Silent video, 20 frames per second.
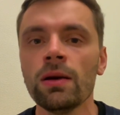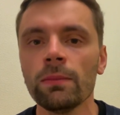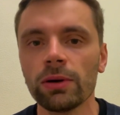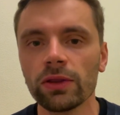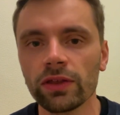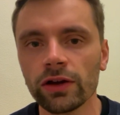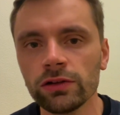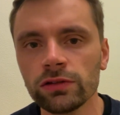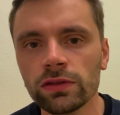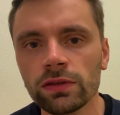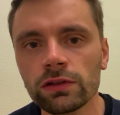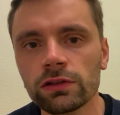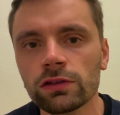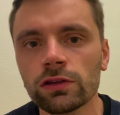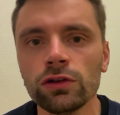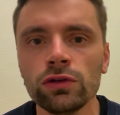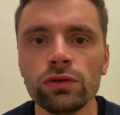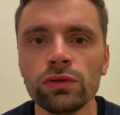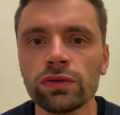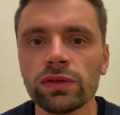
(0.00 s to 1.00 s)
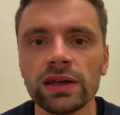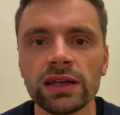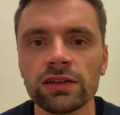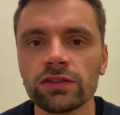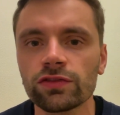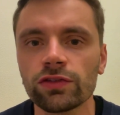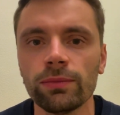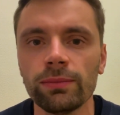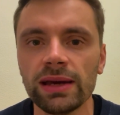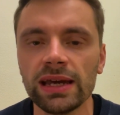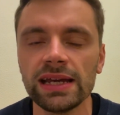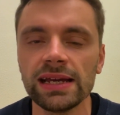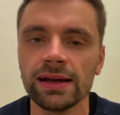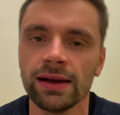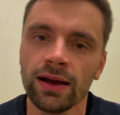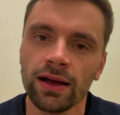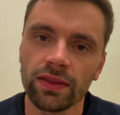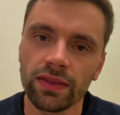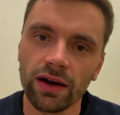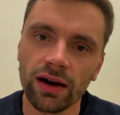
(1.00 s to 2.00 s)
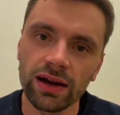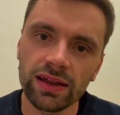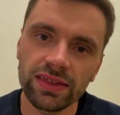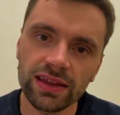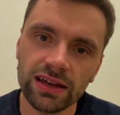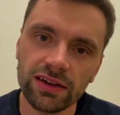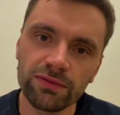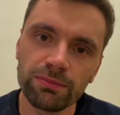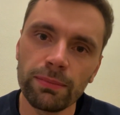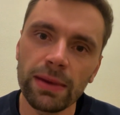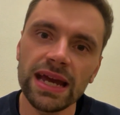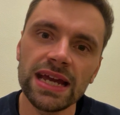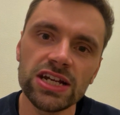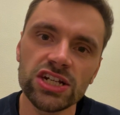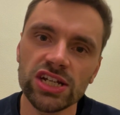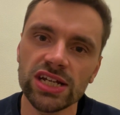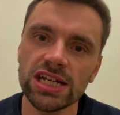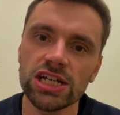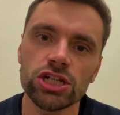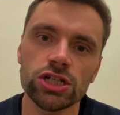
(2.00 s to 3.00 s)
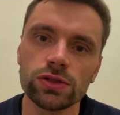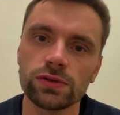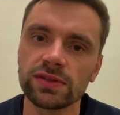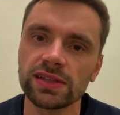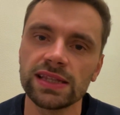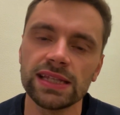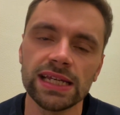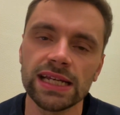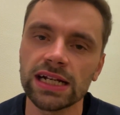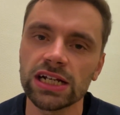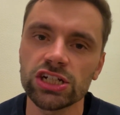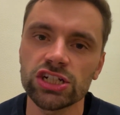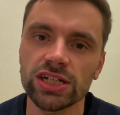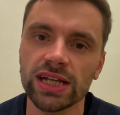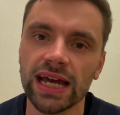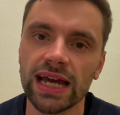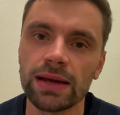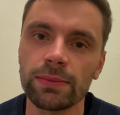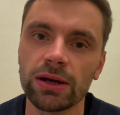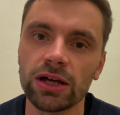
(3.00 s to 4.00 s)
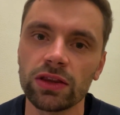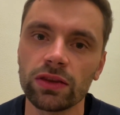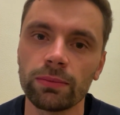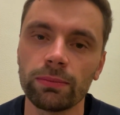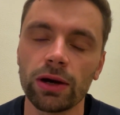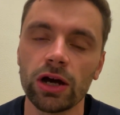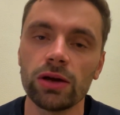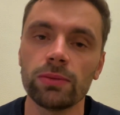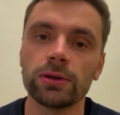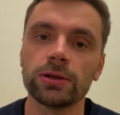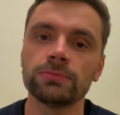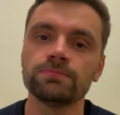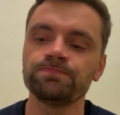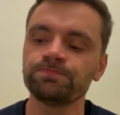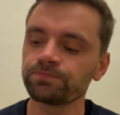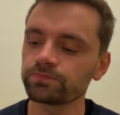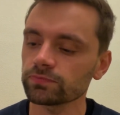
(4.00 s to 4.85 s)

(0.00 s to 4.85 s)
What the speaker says: but those are the two things for me that I think are major issues in the English game at the moment.